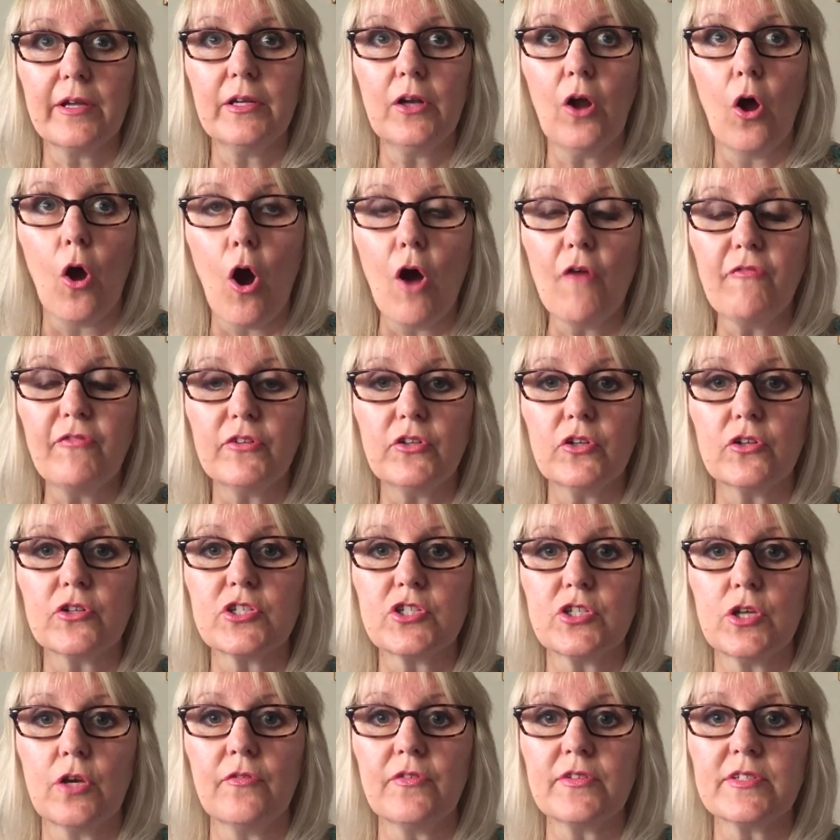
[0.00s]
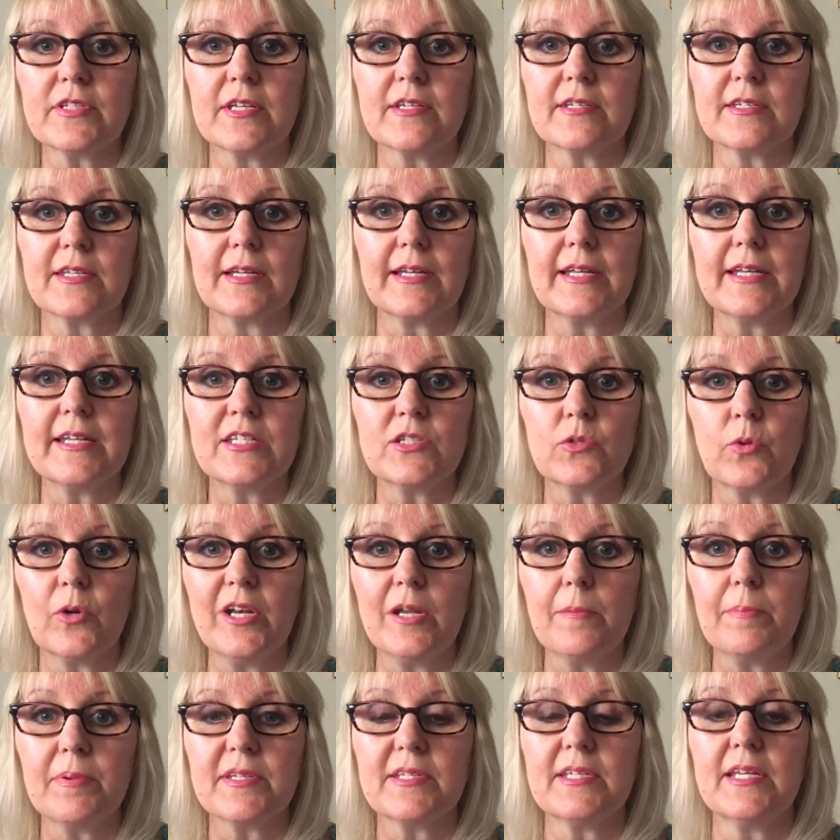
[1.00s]
offer your services at least
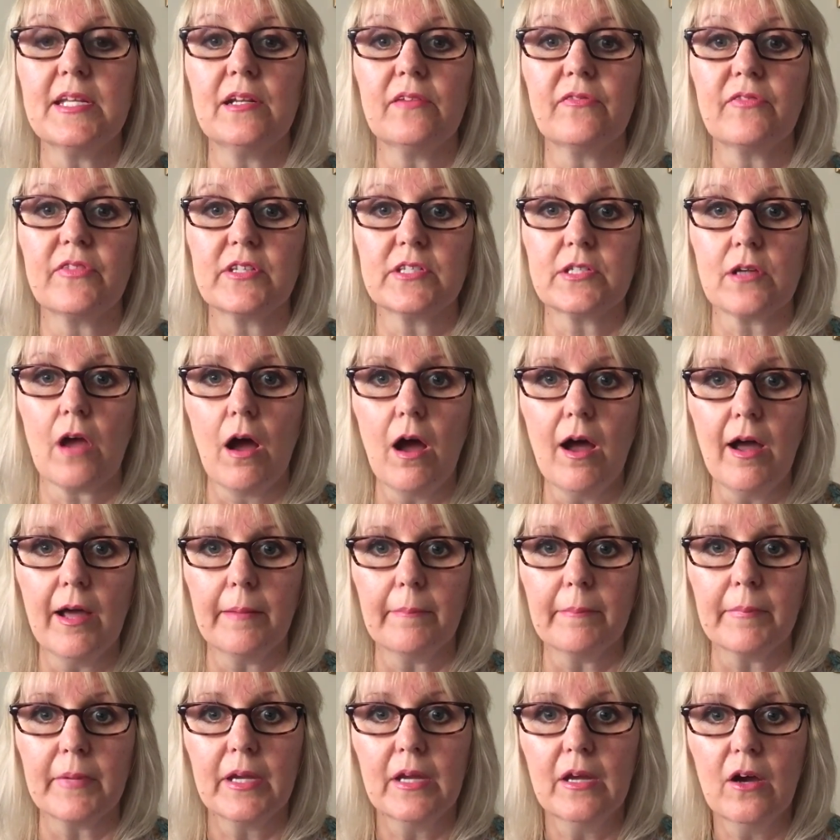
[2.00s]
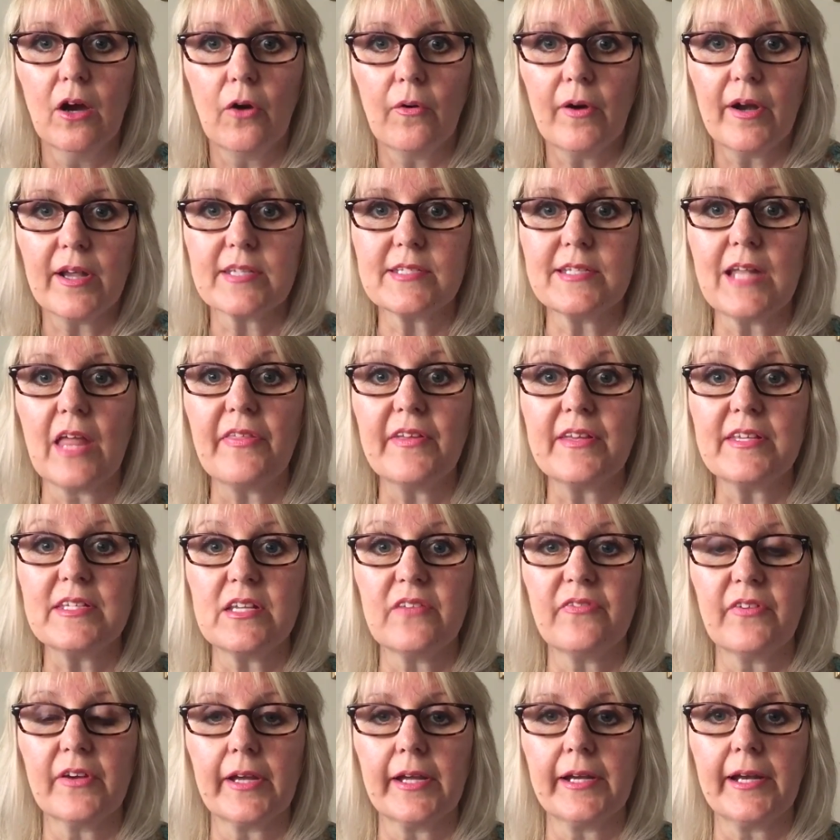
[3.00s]
20% of the time, or else
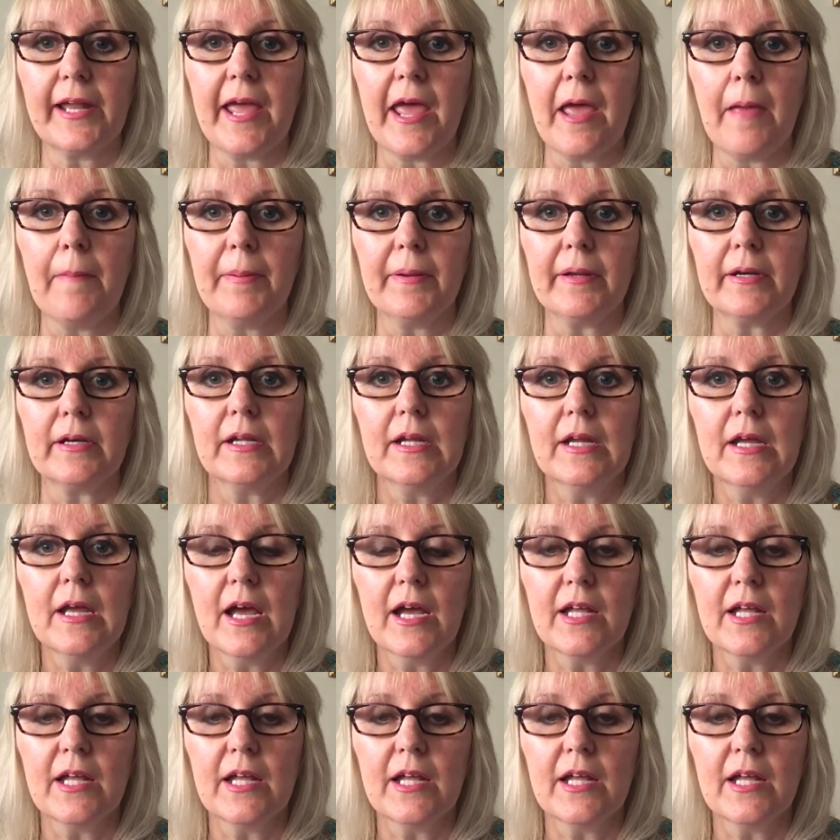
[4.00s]
nothing's ever going to happen.